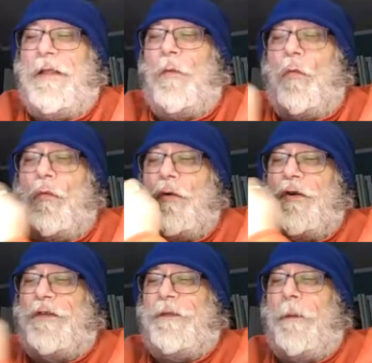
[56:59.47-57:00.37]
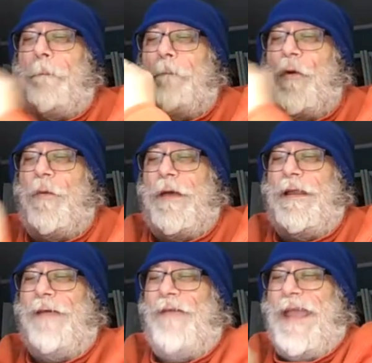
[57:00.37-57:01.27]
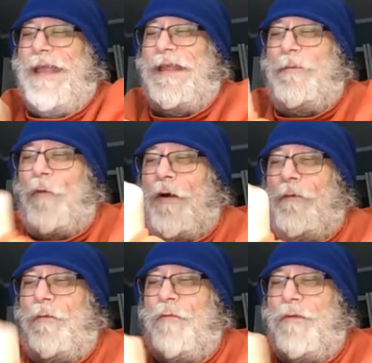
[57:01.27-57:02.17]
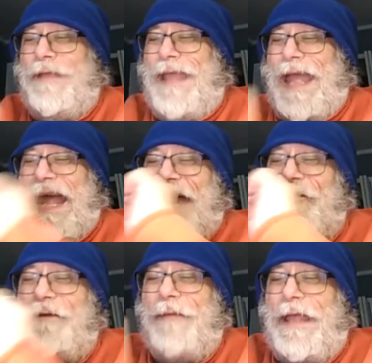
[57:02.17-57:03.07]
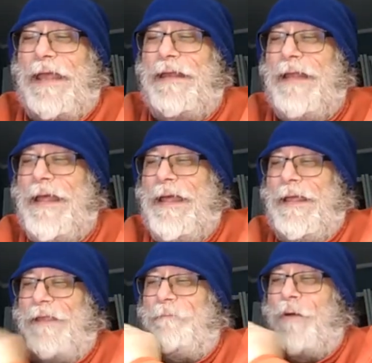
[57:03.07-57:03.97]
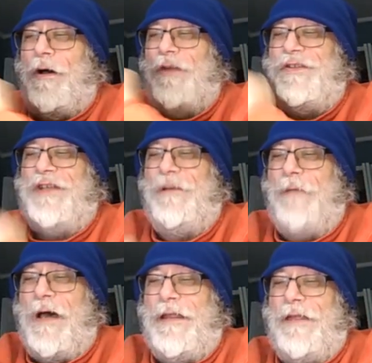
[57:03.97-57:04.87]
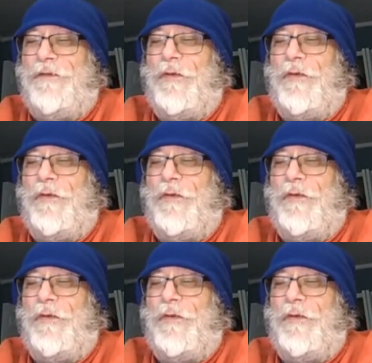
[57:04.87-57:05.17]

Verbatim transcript: worst moment of any Marvel movie ever made, is Paul Giamatti as the